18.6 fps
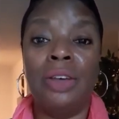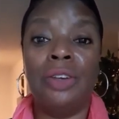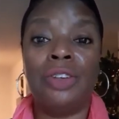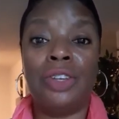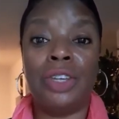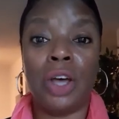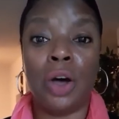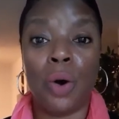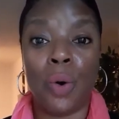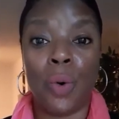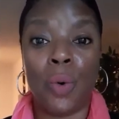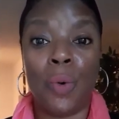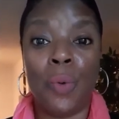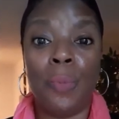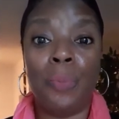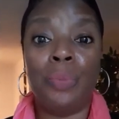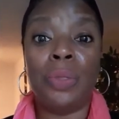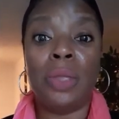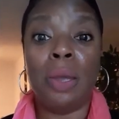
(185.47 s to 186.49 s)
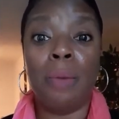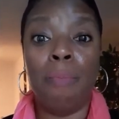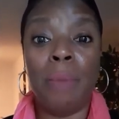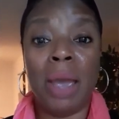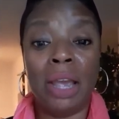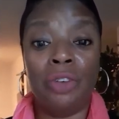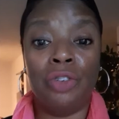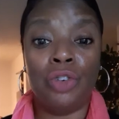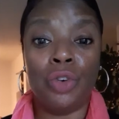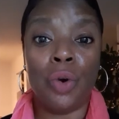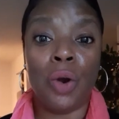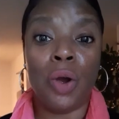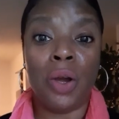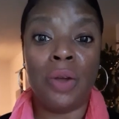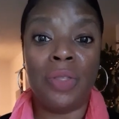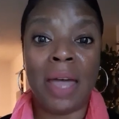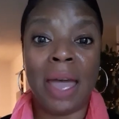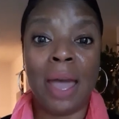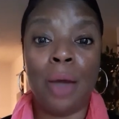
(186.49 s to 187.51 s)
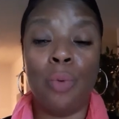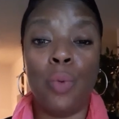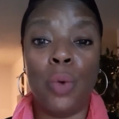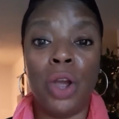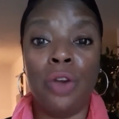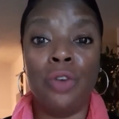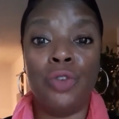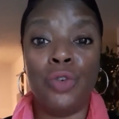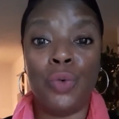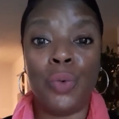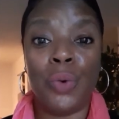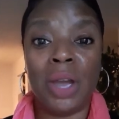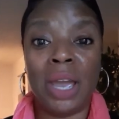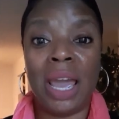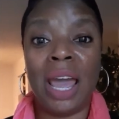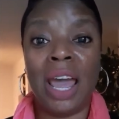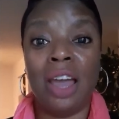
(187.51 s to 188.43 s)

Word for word: So make sure that we're doing